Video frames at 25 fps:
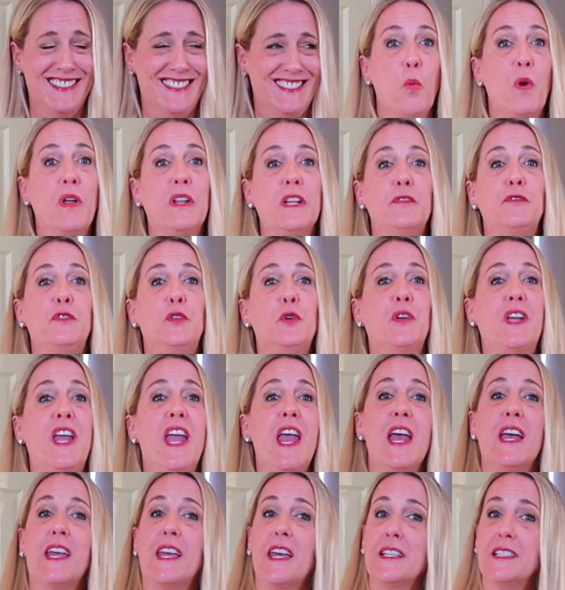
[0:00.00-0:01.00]
Well, if you
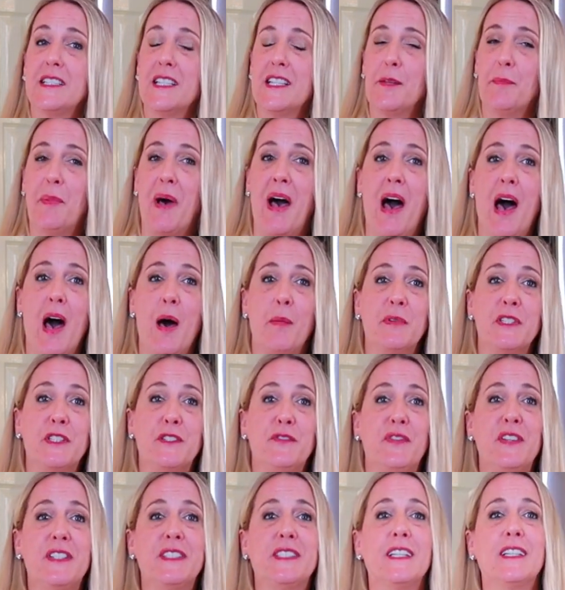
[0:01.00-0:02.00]
can't get to the
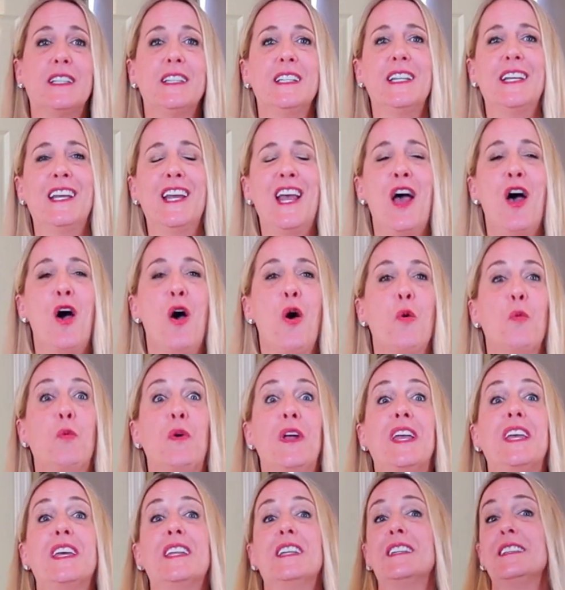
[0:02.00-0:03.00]
Bahamas physically,
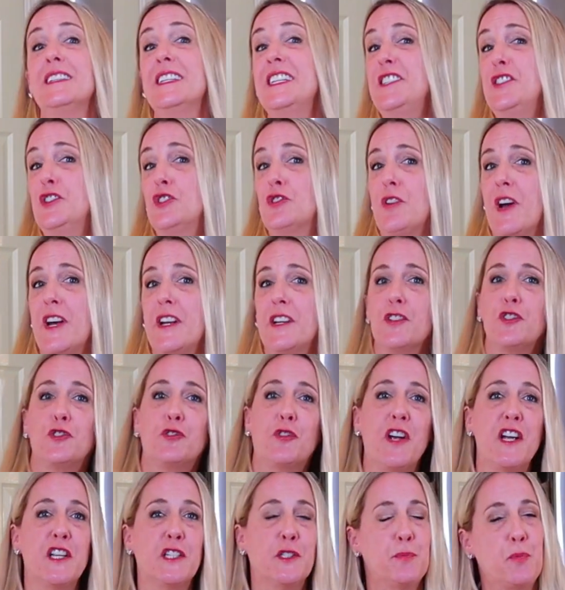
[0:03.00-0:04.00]
we can at least try to
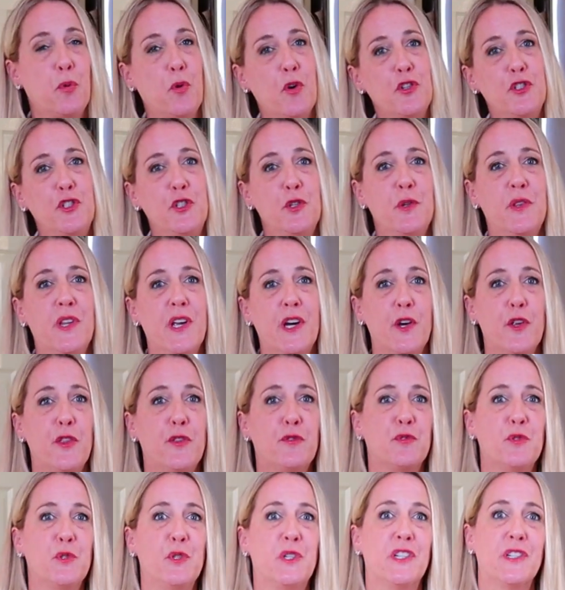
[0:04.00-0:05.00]
transport you there
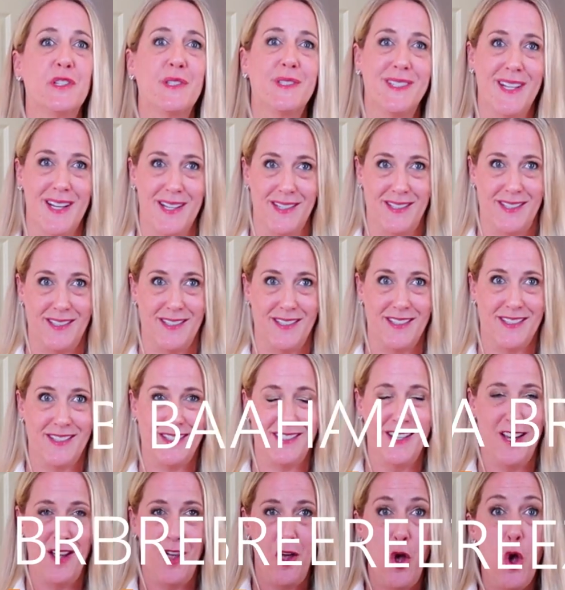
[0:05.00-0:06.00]
through your
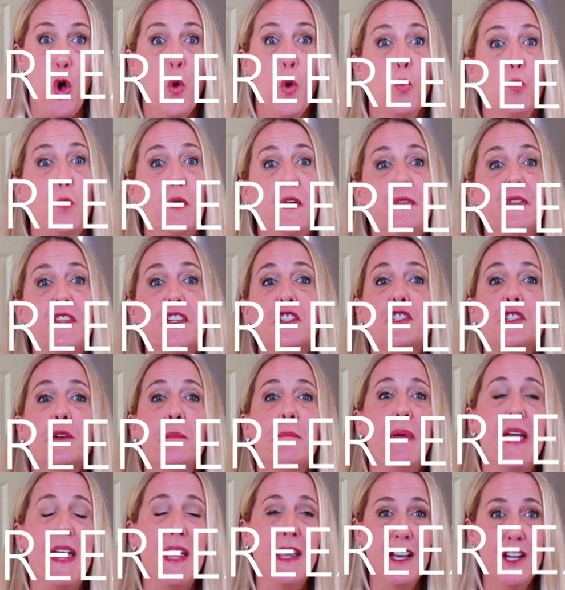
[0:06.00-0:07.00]
senses with the
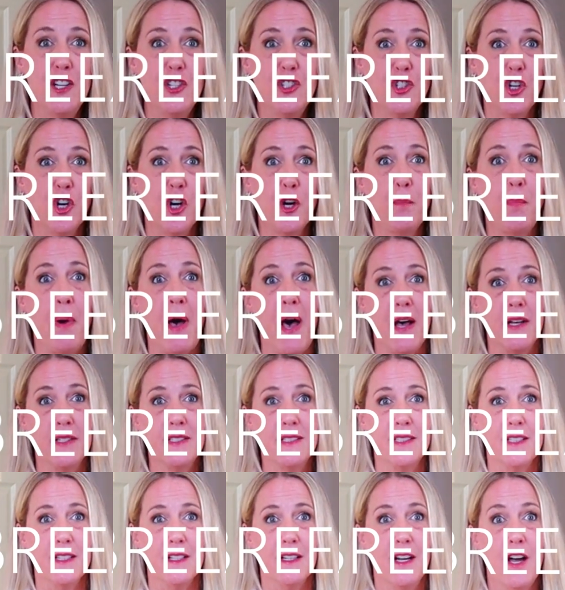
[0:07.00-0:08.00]
Jamaican jerk
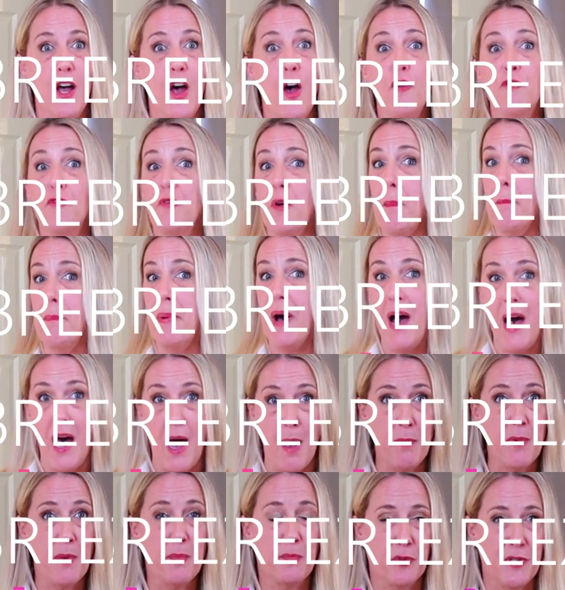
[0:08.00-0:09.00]
pasta from
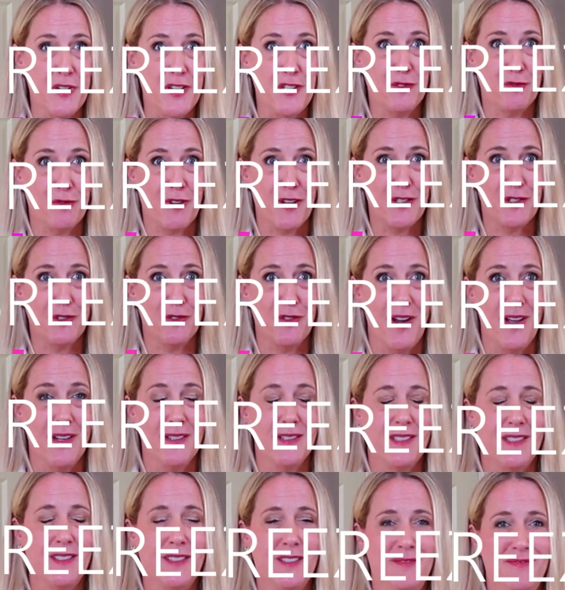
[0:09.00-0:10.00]
Bahama Breeze
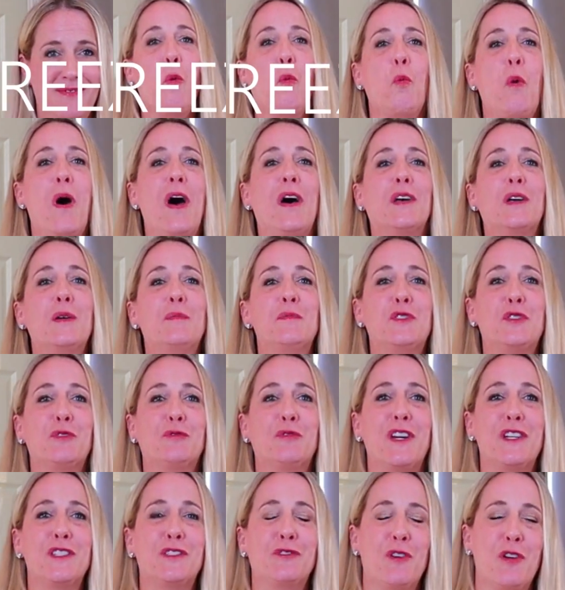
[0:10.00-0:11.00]
Restaurants. Welcome to
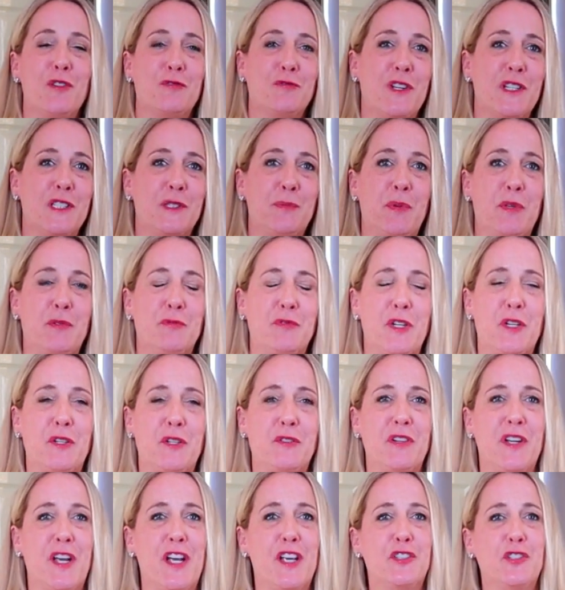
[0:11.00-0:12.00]
Restaurant Recipe
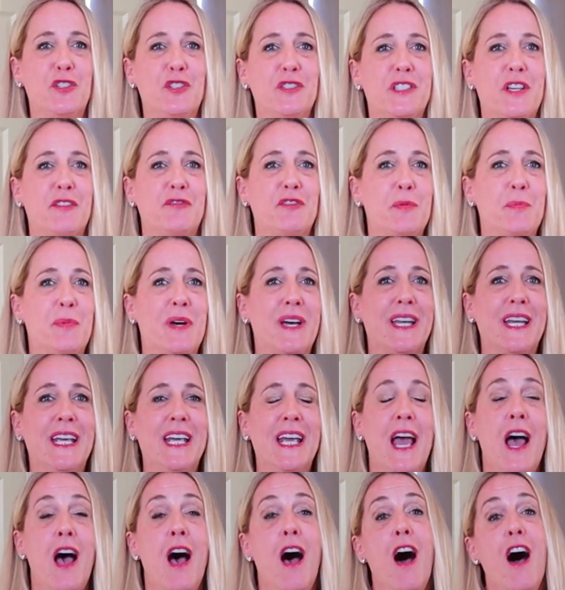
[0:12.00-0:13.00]
Recreations,
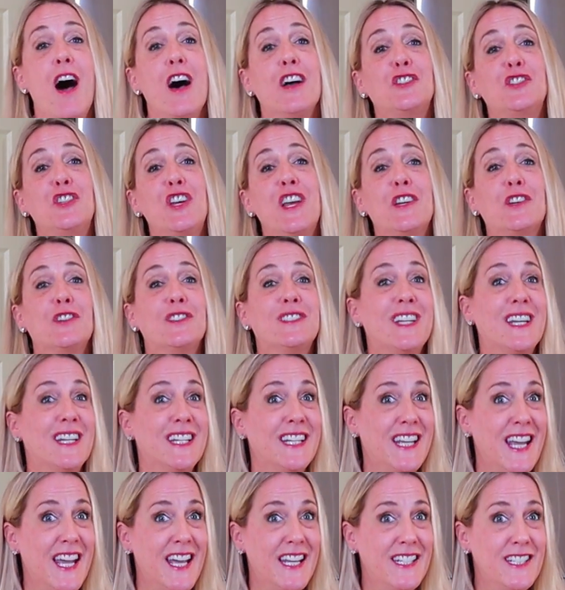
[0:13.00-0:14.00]
everybody, a channel
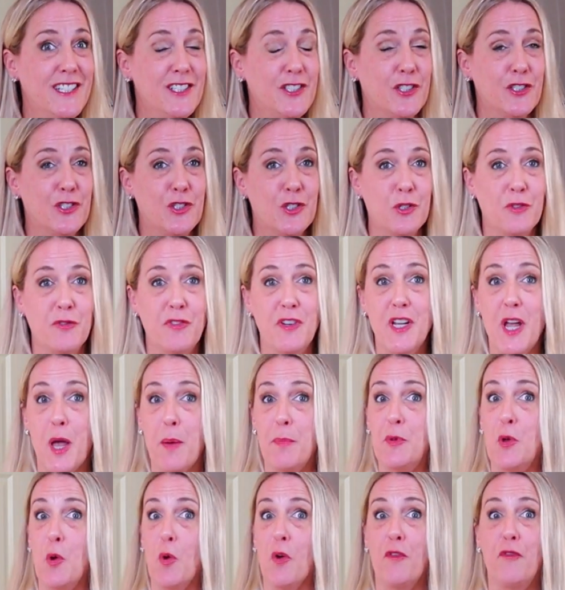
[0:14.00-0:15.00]
dedicated to serving
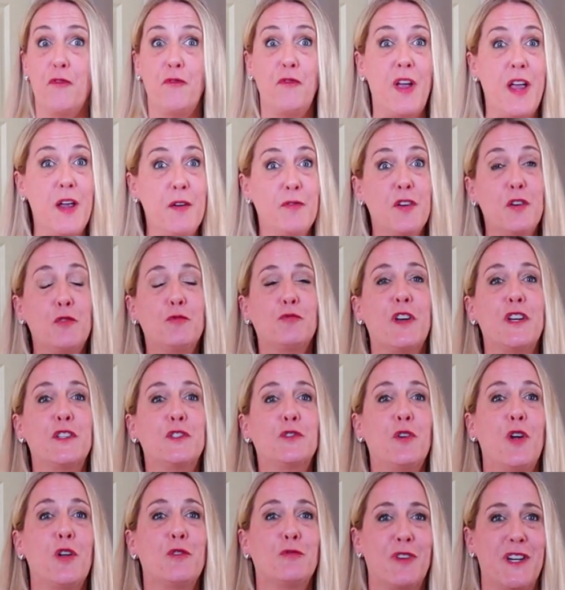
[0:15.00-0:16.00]
up your favorite
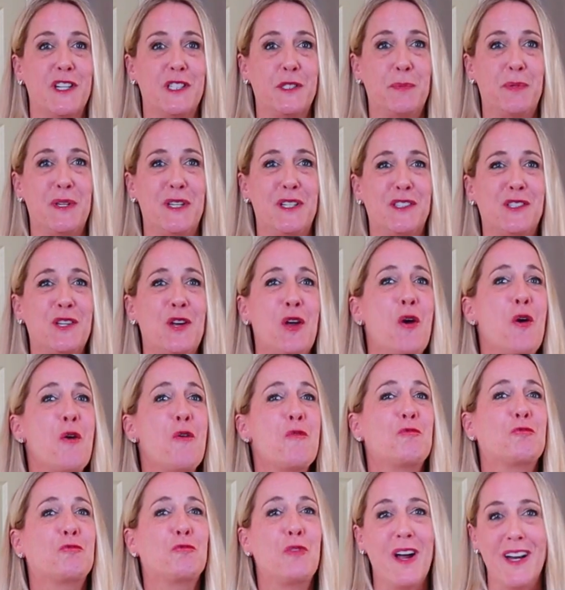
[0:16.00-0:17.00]
restaurant recipes
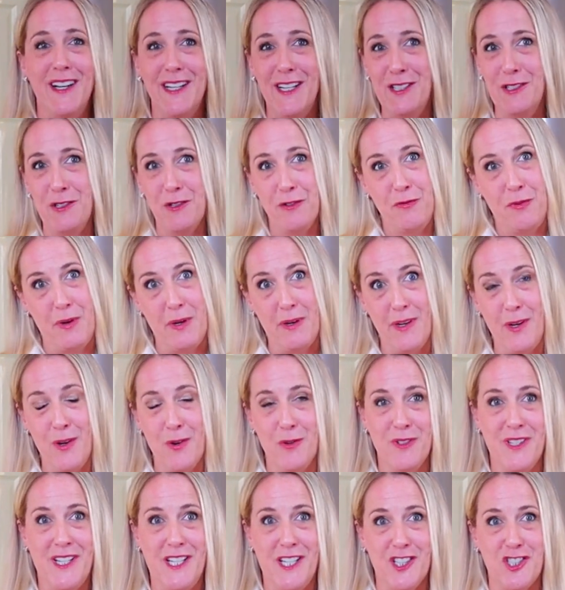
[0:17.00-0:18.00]
right in your very
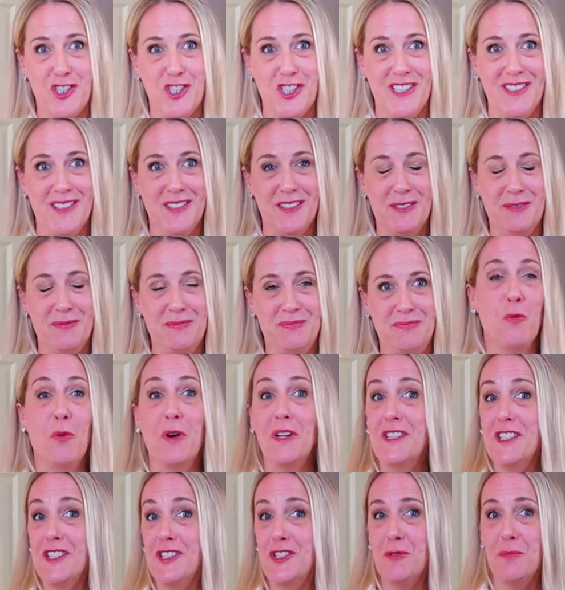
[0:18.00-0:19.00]
own kitchen.
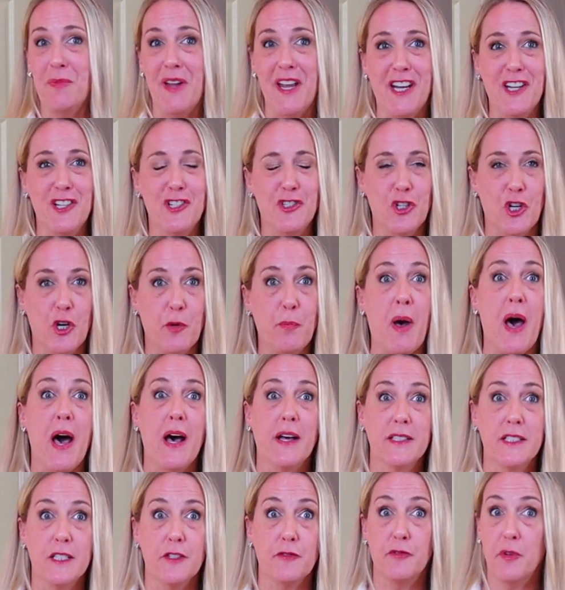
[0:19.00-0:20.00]
What the Jamaican jerk
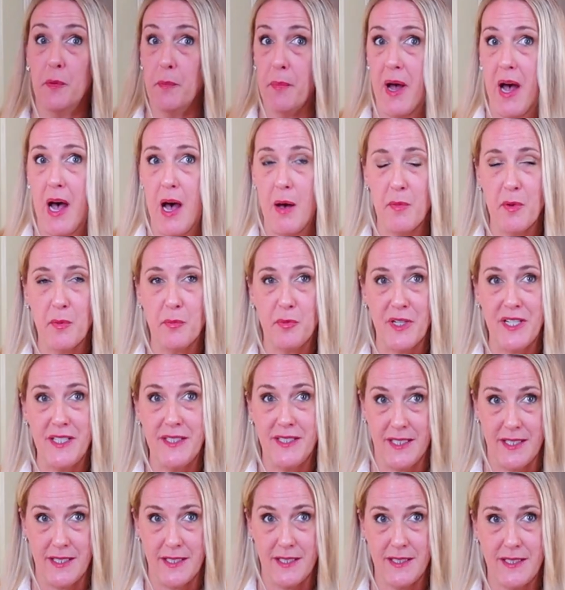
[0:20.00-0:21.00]
pasta from Bahama
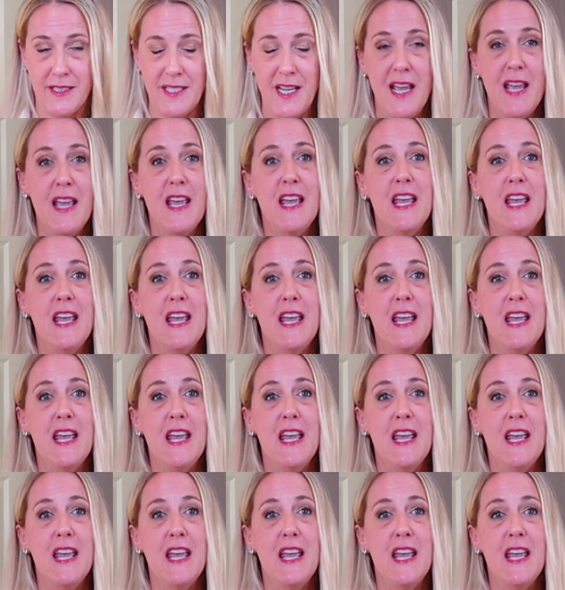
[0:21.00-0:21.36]
Breeze